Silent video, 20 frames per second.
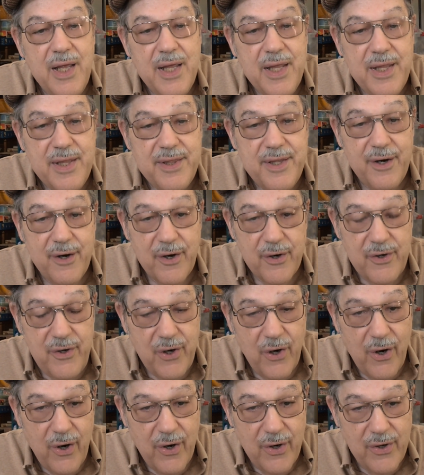There are
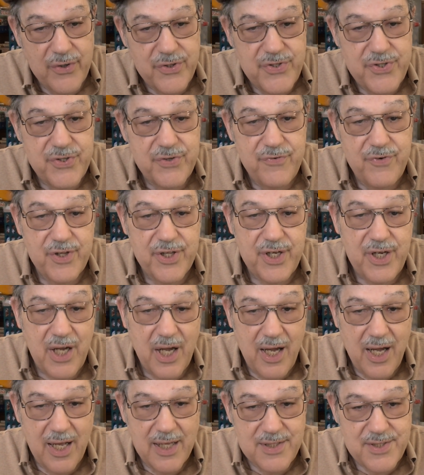cards for the
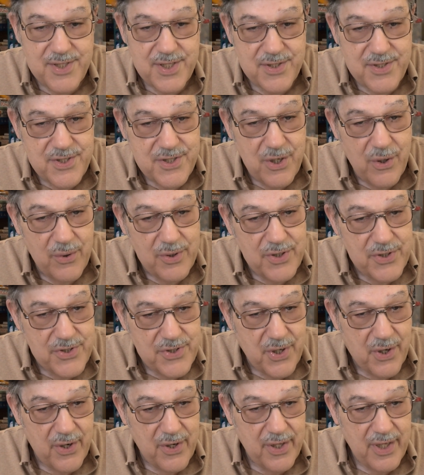gods, and so at the
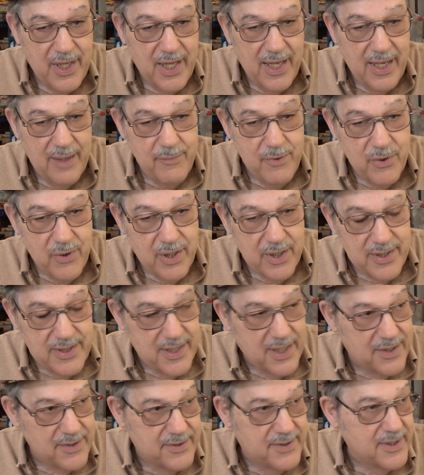start of the game, you get
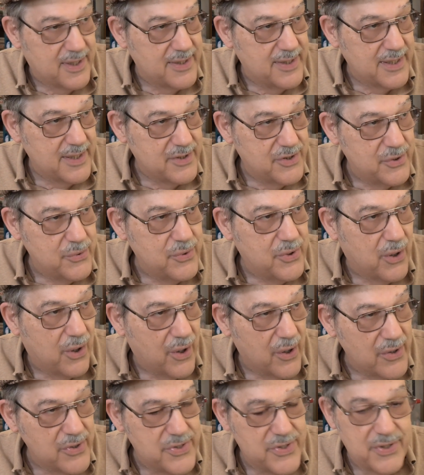dealt, I think, 2
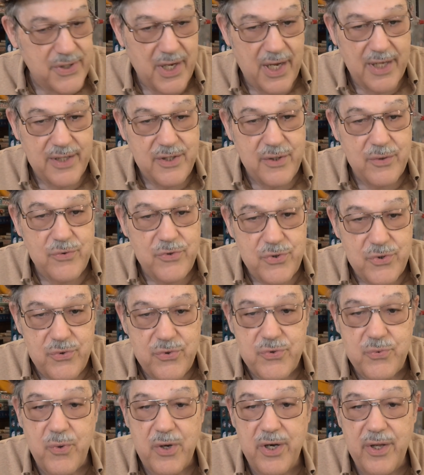cards, and you choose
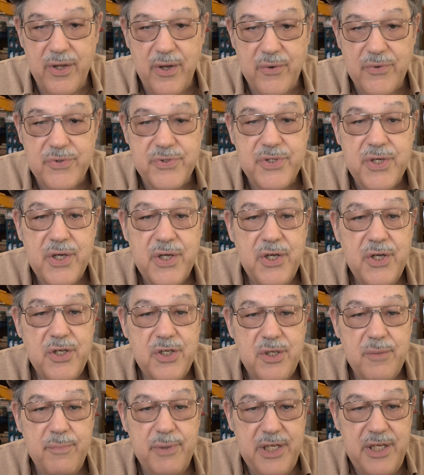one of those
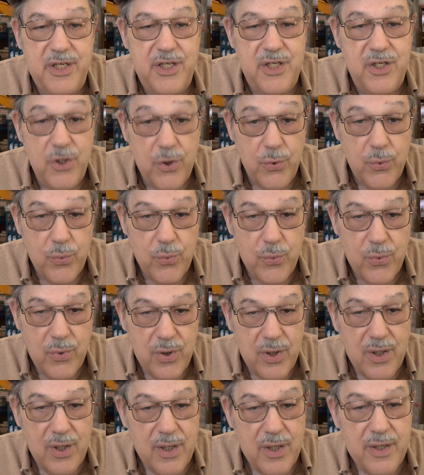to be you,
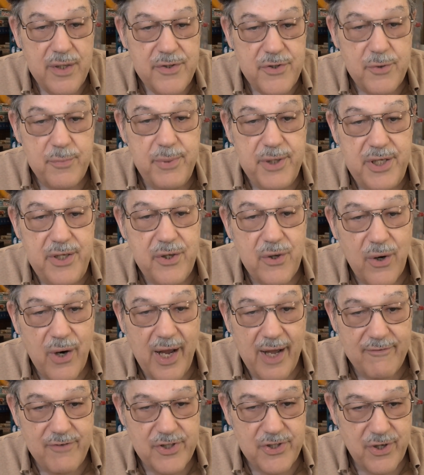to be your
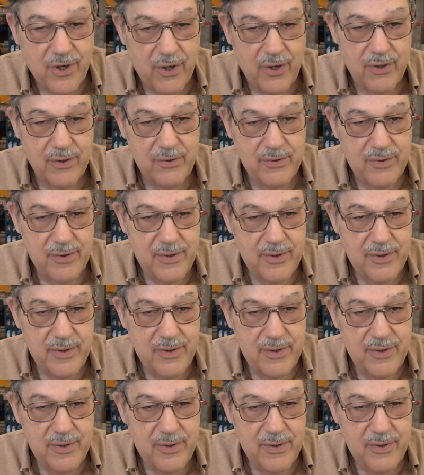avatar.